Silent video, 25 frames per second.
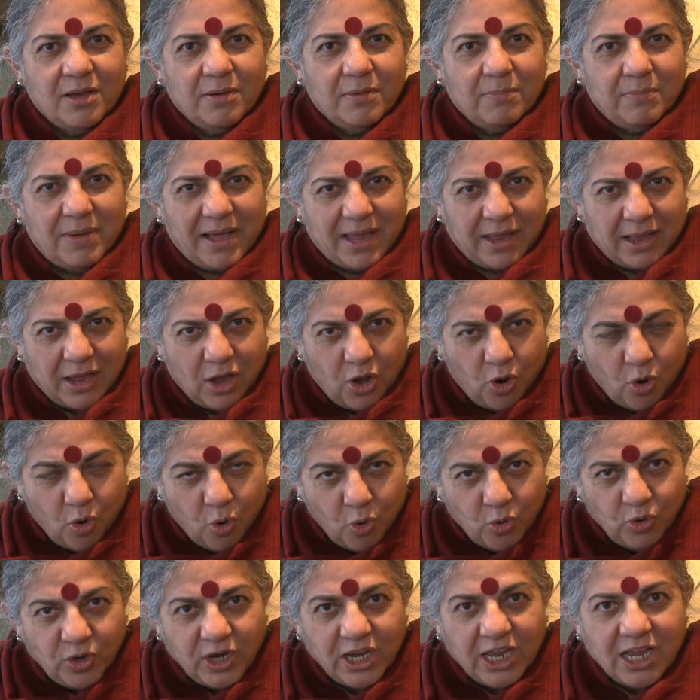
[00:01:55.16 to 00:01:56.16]
By
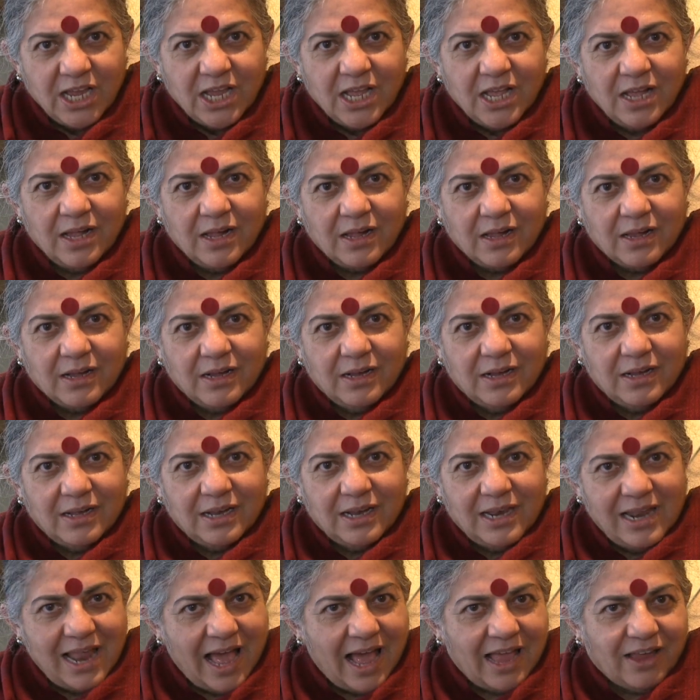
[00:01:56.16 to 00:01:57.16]
owning
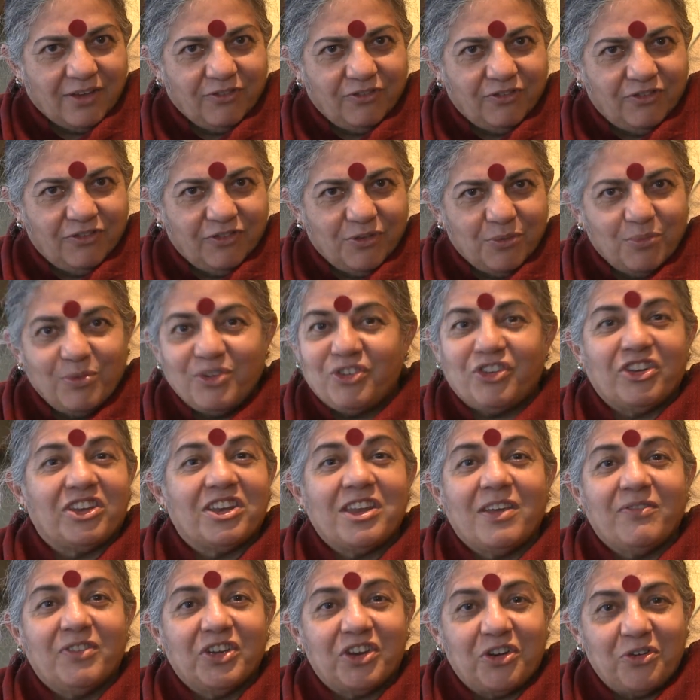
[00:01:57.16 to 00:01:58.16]
life which it
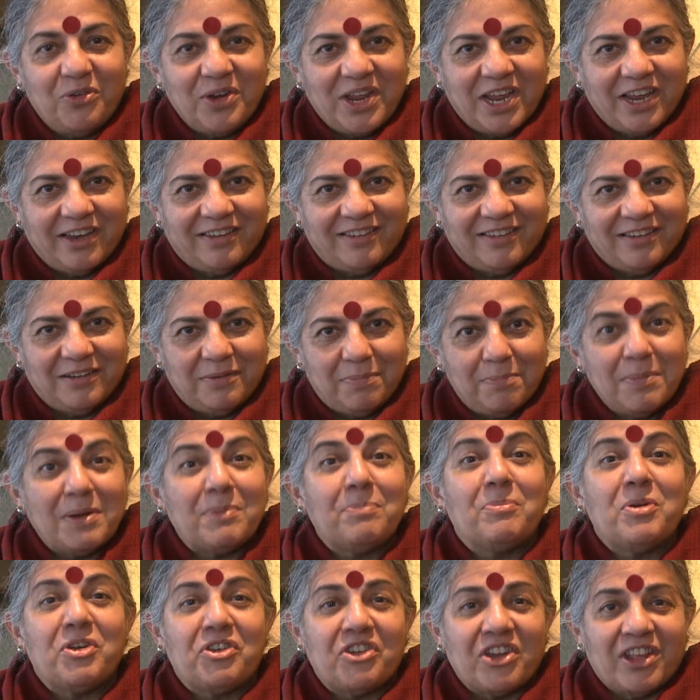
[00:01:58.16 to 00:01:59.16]
never created but
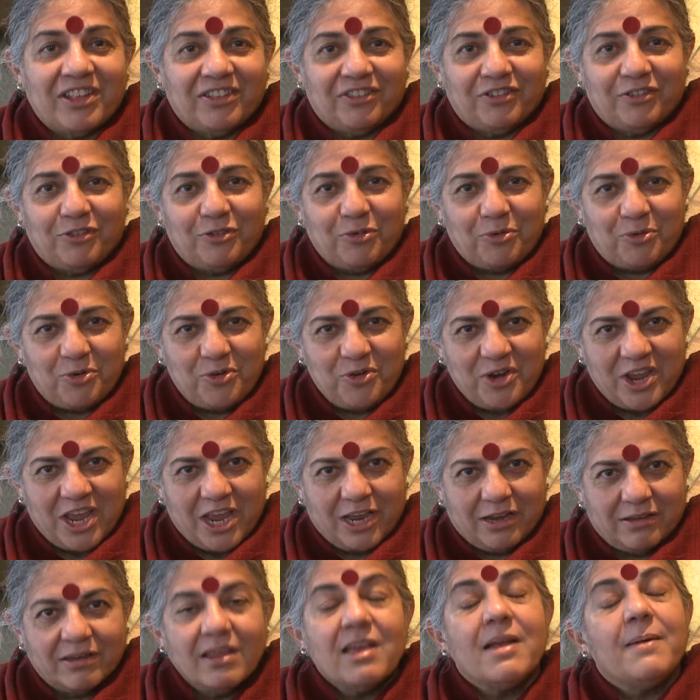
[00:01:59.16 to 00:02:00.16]
pretends to
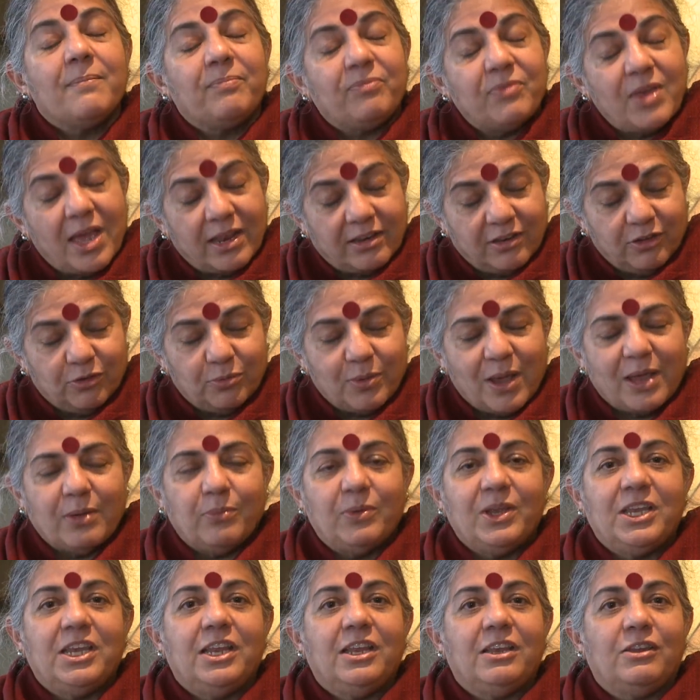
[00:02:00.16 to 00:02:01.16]
create. That is why
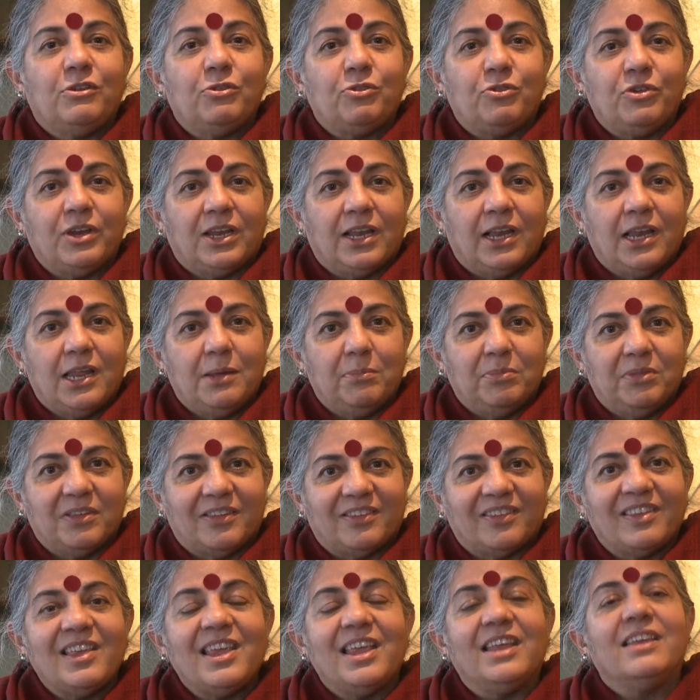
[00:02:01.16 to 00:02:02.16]
we need to reclaim the
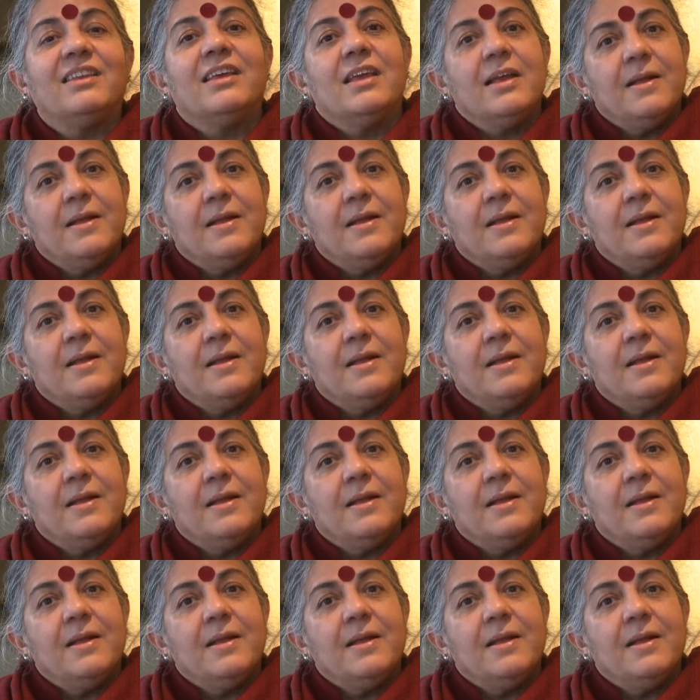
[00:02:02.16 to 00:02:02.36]
seed.